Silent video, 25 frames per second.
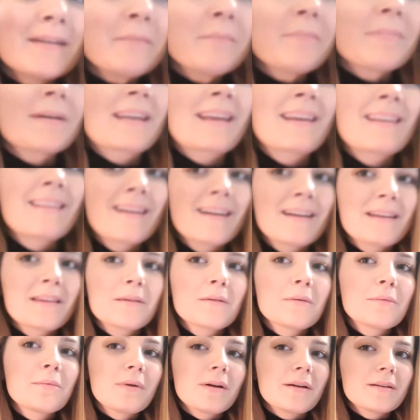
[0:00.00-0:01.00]
but I like
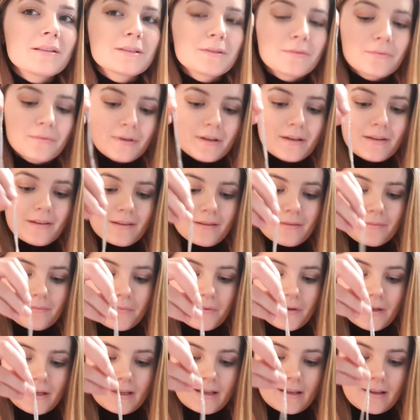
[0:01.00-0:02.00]
to wear them
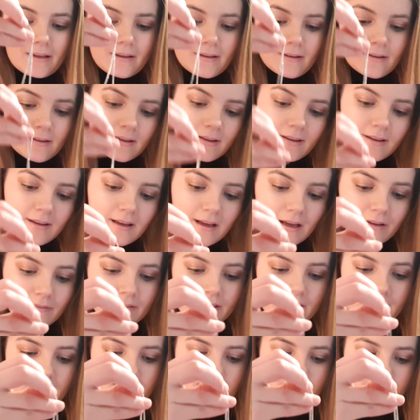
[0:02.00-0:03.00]
when I have
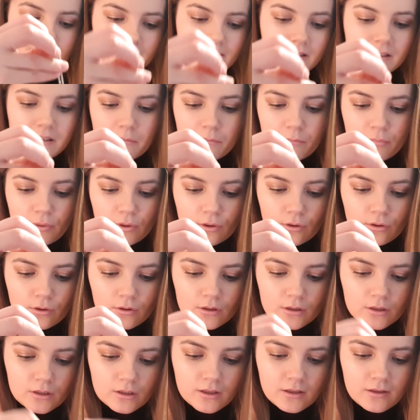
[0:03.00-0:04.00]
like a simple
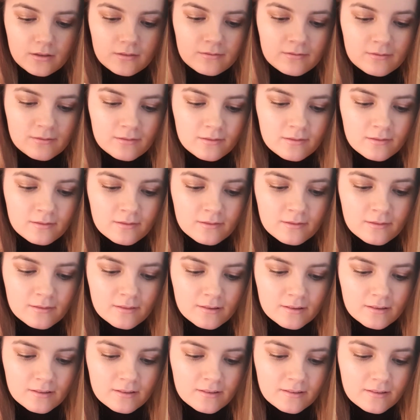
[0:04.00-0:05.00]
look.
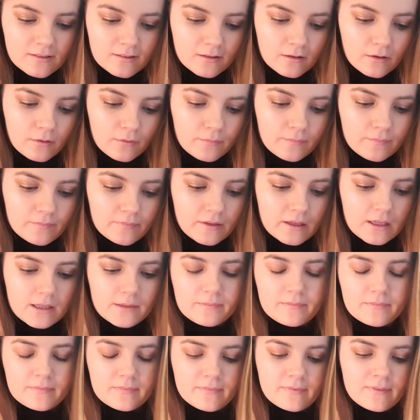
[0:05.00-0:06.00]
So
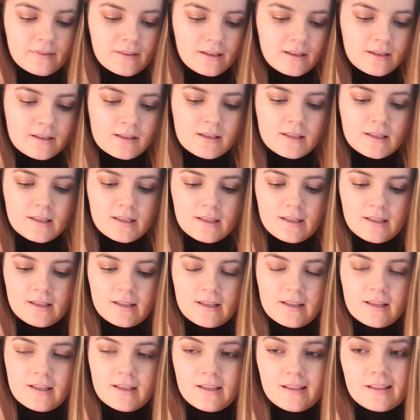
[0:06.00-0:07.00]
yeah,
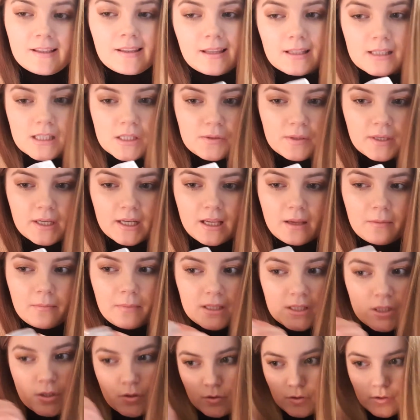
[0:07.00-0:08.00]
that's where I keep
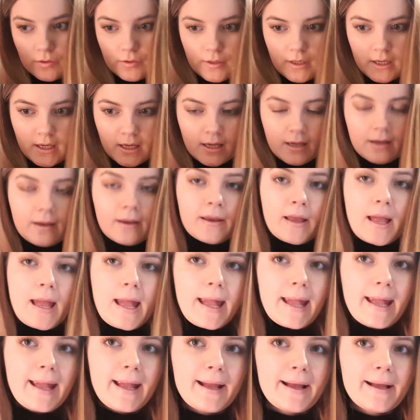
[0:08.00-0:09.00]
my jewelry.
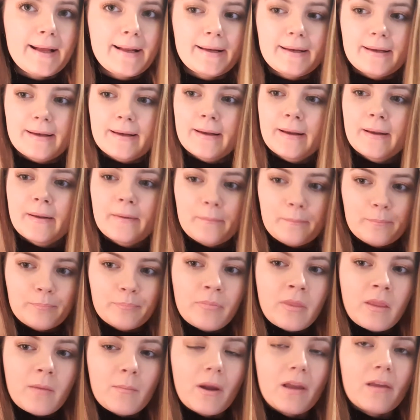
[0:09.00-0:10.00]
And
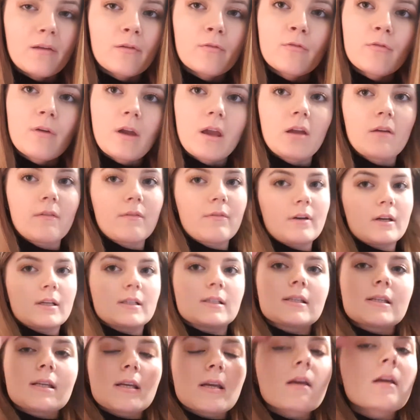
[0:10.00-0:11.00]
my
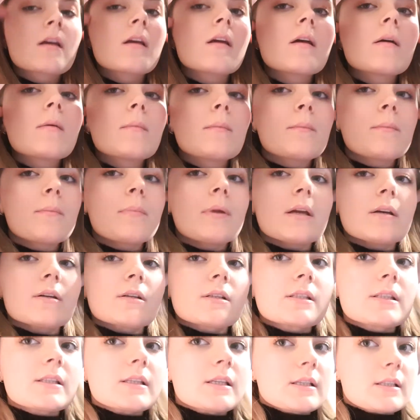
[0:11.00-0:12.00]
favorite
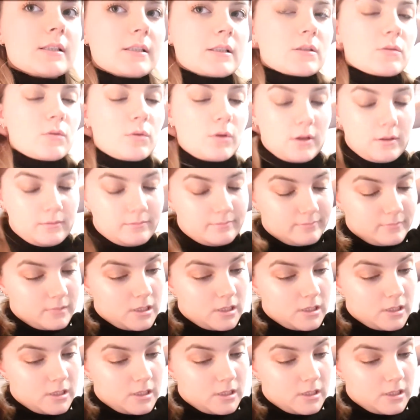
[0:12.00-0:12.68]
piercings, or